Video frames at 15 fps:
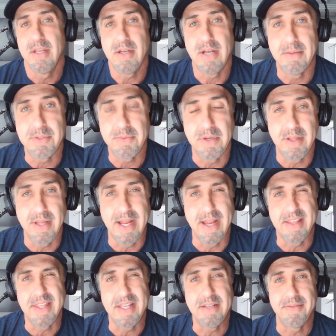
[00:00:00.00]
I was one of I
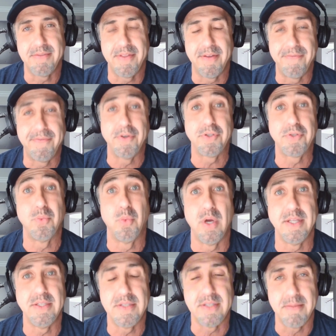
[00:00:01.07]
think the first
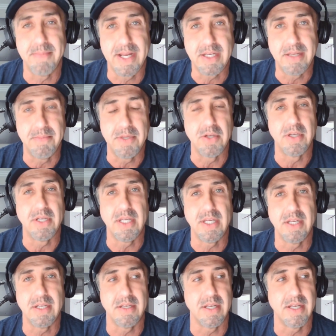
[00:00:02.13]
ones in my
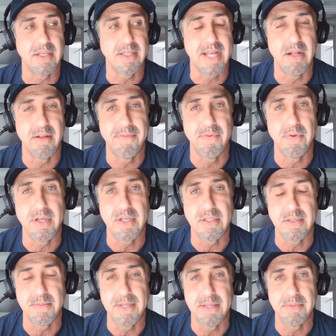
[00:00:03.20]
community in California
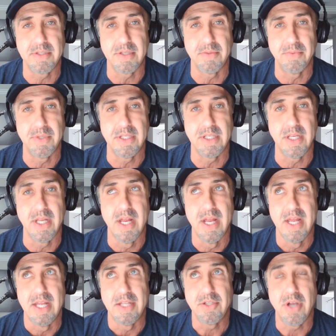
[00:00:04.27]
to be able to really
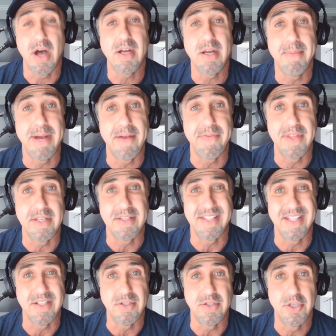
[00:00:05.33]
talk about this
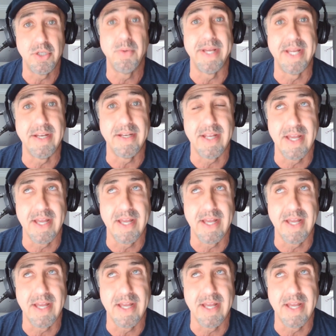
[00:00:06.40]
and do it.